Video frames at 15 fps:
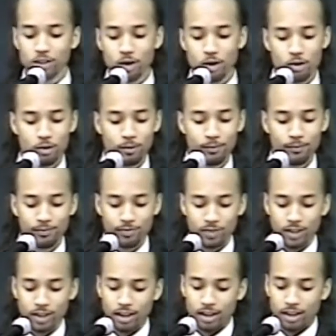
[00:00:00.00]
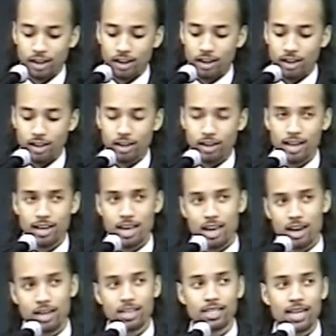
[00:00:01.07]
So, at the
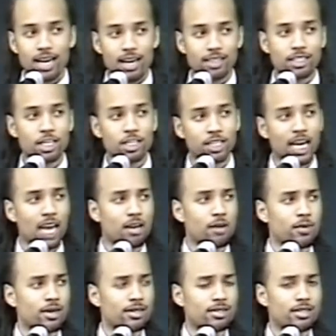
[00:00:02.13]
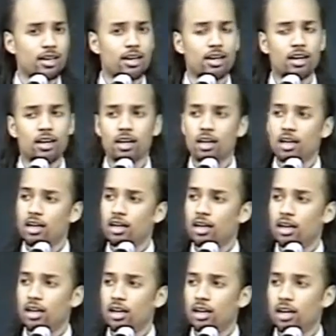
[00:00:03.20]
end of the day, the teacher came to me and said,
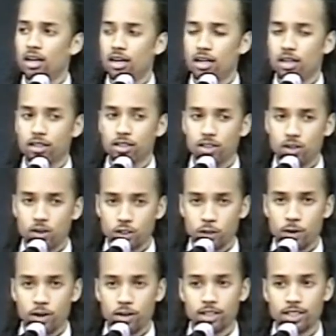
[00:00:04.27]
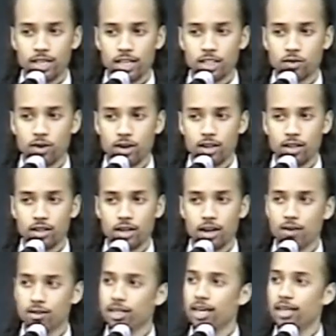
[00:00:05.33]
you know what you made on the test, right?
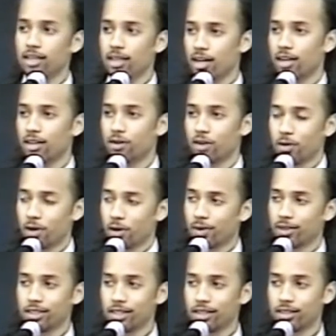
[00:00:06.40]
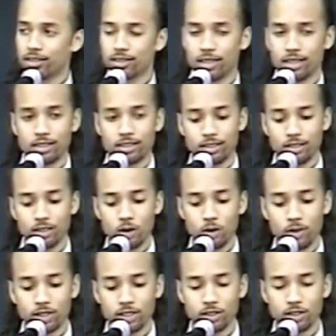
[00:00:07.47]
I was like, yeah, I know I made my test. And she
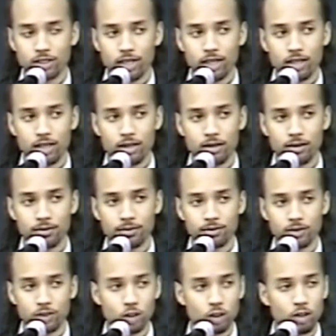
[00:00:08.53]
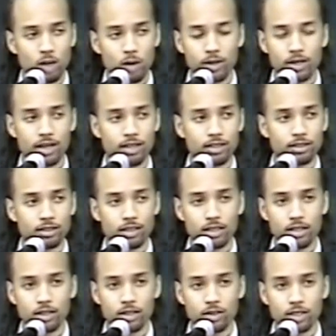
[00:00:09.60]
told me, she was like, she was trying to be nice.
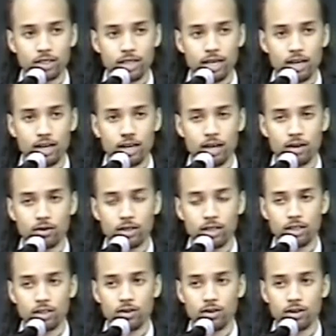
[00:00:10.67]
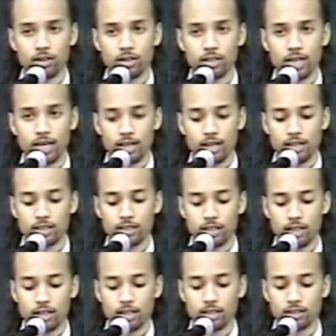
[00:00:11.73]
Chris, I don't think you're gonna cut it in this
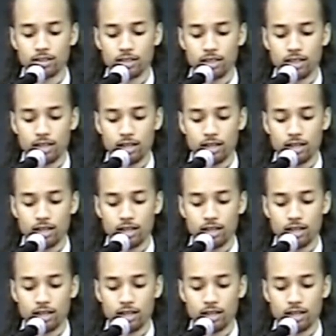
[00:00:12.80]
class.